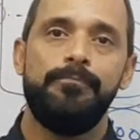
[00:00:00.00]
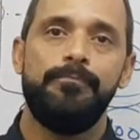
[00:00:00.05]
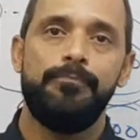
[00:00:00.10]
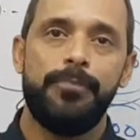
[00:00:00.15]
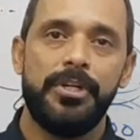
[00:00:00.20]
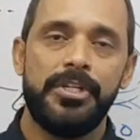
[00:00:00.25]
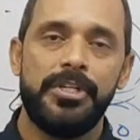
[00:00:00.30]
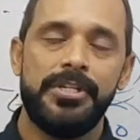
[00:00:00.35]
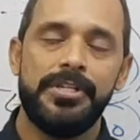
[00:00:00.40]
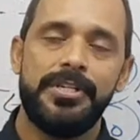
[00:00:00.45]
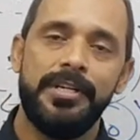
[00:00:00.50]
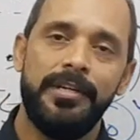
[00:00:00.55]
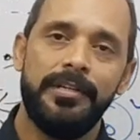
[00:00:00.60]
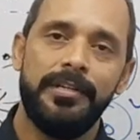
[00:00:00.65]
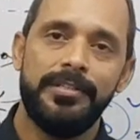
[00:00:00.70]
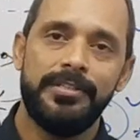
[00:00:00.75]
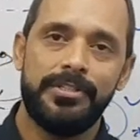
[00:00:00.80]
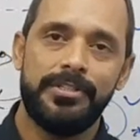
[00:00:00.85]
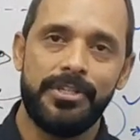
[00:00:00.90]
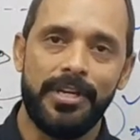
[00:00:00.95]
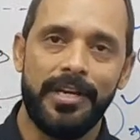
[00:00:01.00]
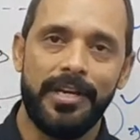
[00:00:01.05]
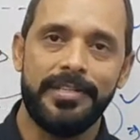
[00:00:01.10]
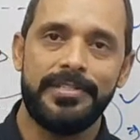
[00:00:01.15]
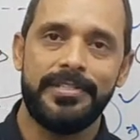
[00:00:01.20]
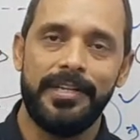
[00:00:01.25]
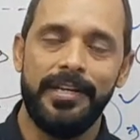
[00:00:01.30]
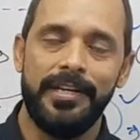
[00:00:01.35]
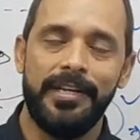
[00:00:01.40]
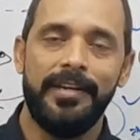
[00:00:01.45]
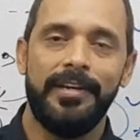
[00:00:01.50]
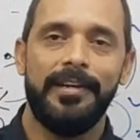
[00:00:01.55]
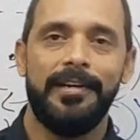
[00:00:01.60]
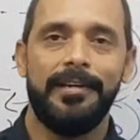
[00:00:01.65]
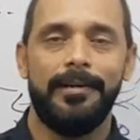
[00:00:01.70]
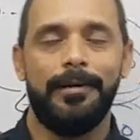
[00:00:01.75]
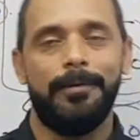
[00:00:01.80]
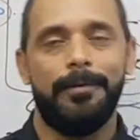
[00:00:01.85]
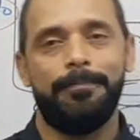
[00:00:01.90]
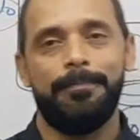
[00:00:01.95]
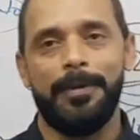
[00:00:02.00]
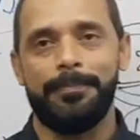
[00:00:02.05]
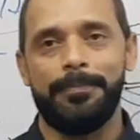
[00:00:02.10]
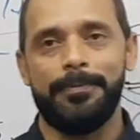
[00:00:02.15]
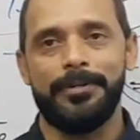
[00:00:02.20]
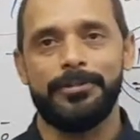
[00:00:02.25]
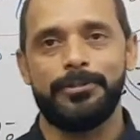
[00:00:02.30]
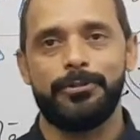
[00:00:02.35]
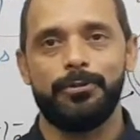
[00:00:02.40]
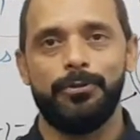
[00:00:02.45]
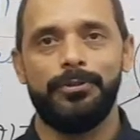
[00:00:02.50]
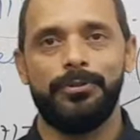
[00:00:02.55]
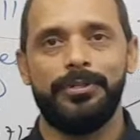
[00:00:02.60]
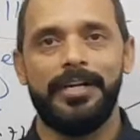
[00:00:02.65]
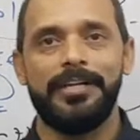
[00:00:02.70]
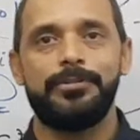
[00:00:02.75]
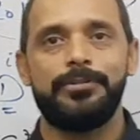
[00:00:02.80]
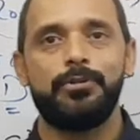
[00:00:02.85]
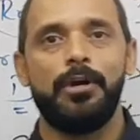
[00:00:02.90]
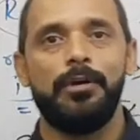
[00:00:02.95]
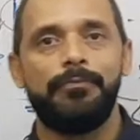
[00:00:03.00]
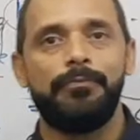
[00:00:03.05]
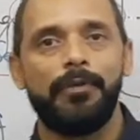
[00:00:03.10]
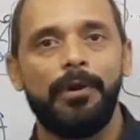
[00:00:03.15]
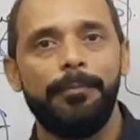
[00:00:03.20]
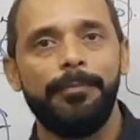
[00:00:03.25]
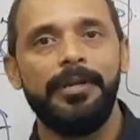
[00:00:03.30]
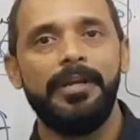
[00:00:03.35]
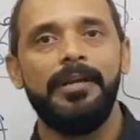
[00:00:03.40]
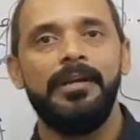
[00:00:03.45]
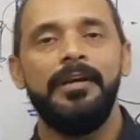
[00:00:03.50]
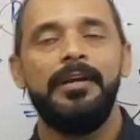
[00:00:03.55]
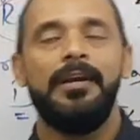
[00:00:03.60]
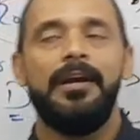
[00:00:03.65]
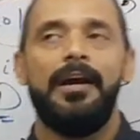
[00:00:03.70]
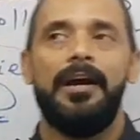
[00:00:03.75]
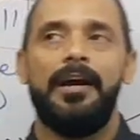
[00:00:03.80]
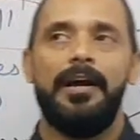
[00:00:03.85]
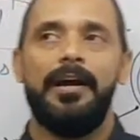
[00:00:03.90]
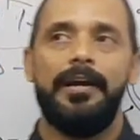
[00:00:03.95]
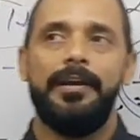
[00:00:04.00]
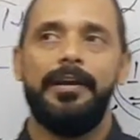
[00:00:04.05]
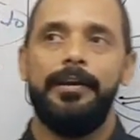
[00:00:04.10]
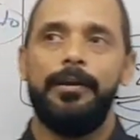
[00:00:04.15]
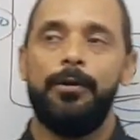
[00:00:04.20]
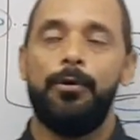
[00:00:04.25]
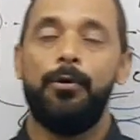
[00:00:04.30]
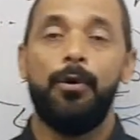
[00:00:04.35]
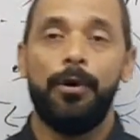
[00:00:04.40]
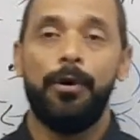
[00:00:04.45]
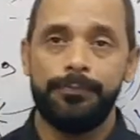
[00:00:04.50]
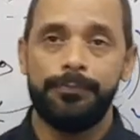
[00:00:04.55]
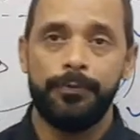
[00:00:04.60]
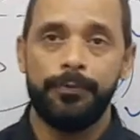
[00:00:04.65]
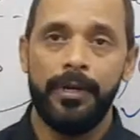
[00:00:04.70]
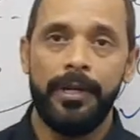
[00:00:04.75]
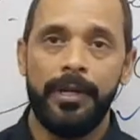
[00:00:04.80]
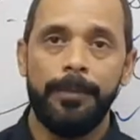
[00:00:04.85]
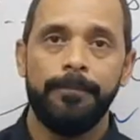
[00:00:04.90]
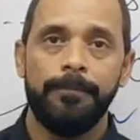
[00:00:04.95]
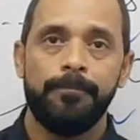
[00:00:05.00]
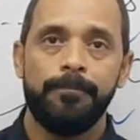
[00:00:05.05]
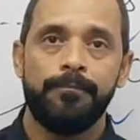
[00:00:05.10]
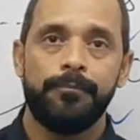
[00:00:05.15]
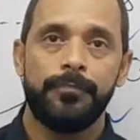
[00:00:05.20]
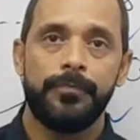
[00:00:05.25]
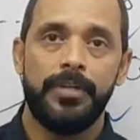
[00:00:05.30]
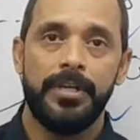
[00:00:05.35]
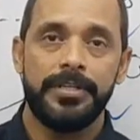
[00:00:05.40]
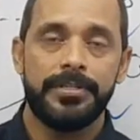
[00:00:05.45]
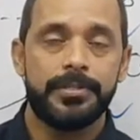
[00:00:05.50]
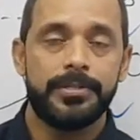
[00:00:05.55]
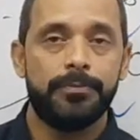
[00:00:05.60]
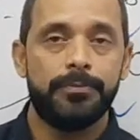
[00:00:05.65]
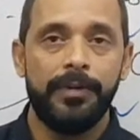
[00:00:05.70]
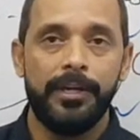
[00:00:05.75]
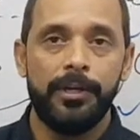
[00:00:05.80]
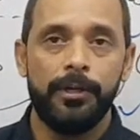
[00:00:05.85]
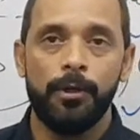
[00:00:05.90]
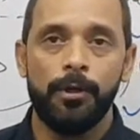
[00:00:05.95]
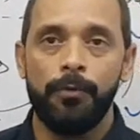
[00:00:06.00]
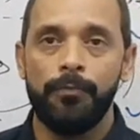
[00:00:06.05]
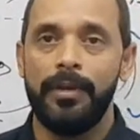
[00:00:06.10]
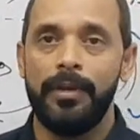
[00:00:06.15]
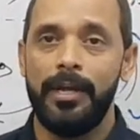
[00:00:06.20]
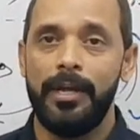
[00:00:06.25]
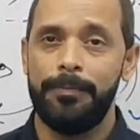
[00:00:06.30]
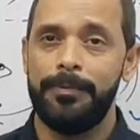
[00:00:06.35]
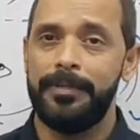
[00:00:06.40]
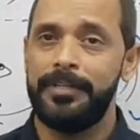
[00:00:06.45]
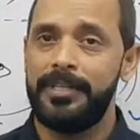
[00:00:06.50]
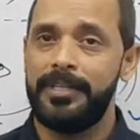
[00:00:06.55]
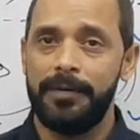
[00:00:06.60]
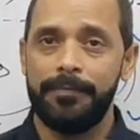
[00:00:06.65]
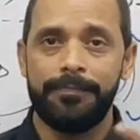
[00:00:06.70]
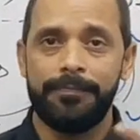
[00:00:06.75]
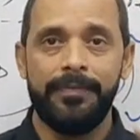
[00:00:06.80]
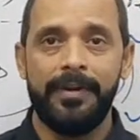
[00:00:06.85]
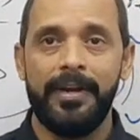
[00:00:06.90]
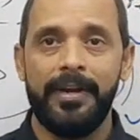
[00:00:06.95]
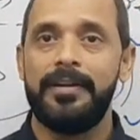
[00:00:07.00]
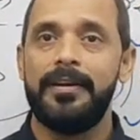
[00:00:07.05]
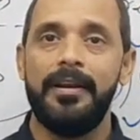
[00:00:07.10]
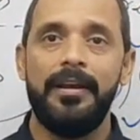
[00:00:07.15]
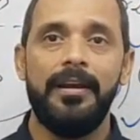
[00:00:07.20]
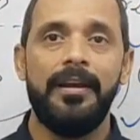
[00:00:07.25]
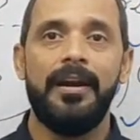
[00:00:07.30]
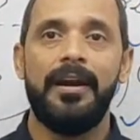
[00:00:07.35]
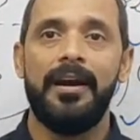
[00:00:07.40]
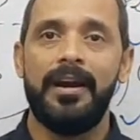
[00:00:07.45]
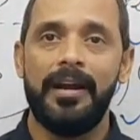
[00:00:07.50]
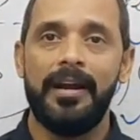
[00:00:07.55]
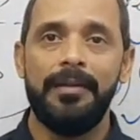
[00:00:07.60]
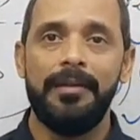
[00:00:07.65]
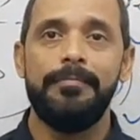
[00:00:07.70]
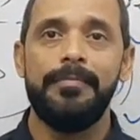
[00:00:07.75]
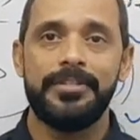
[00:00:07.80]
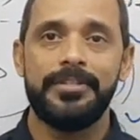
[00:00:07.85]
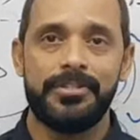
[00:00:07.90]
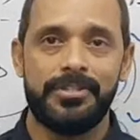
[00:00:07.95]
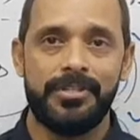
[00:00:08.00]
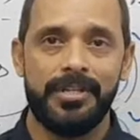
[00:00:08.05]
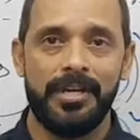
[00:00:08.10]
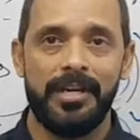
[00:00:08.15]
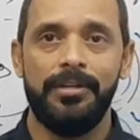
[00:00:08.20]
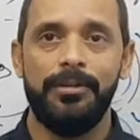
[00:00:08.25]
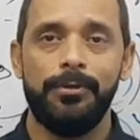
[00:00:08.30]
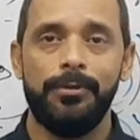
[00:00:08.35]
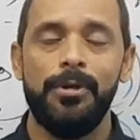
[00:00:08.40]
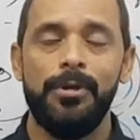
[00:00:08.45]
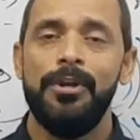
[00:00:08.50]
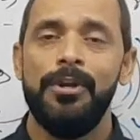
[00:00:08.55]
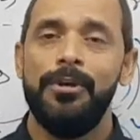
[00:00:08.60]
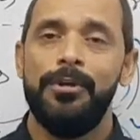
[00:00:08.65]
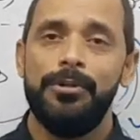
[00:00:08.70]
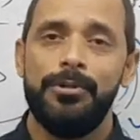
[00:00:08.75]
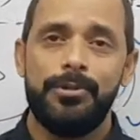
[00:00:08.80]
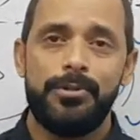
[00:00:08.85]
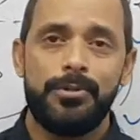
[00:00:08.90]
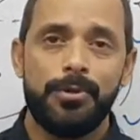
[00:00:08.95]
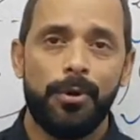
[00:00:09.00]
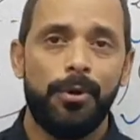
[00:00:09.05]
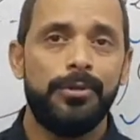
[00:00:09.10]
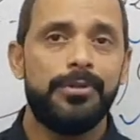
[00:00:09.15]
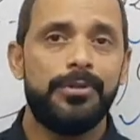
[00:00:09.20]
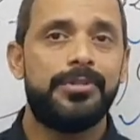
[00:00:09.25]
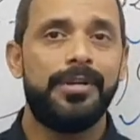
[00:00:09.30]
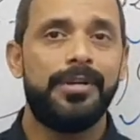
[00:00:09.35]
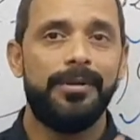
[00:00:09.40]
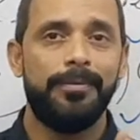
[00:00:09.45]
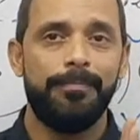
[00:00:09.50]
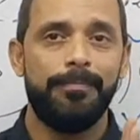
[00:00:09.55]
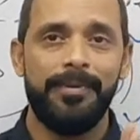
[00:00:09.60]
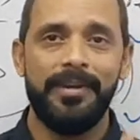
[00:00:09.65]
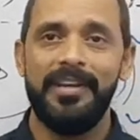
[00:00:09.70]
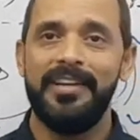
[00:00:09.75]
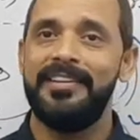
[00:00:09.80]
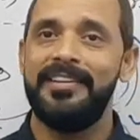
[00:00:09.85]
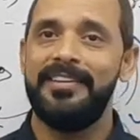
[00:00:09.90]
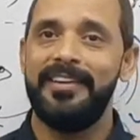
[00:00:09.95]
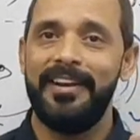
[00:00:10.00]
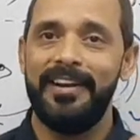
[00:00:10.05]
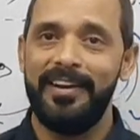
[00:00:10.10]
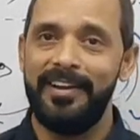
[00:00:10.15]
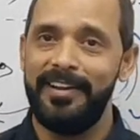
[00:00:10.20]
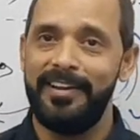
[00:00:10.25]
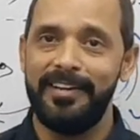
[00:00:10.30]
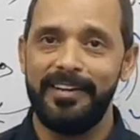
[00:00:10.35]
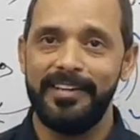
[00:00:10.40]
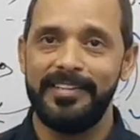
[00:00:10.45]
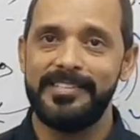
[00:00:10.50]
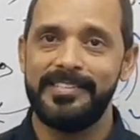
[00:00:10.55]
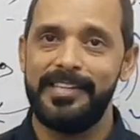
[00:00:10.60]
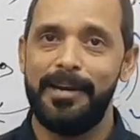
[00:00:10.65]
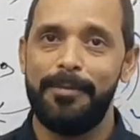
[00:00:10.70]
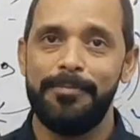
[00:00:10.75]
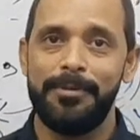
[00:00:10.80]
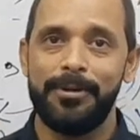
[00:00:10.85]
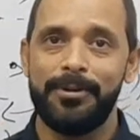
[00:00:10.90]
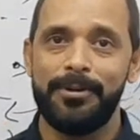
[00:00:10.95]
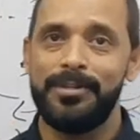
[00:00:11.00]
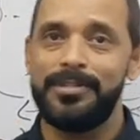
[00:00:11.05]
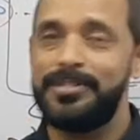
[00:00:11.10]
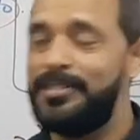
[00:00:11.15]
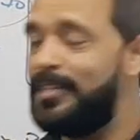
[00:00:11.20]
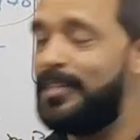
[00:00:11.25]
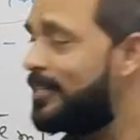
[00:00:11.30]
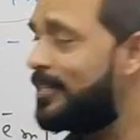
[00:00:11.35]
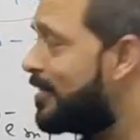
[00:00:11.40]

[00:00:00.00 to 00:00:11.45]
PGT GIC paper. So that's all from me, and hopefully this video will help. Definitely I must tell you, don't be greedy in exam, because this